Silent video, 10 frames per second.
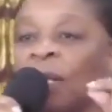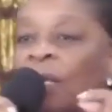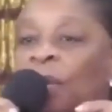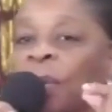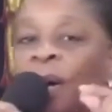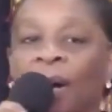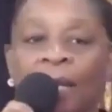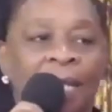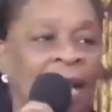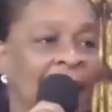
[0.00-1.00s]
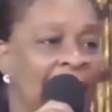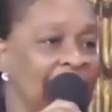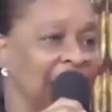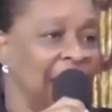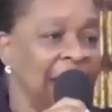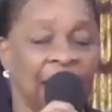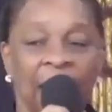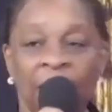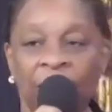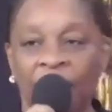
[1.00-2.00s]
know God as their
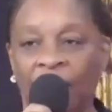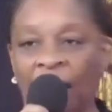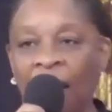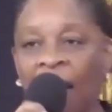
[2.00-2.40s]
Savior,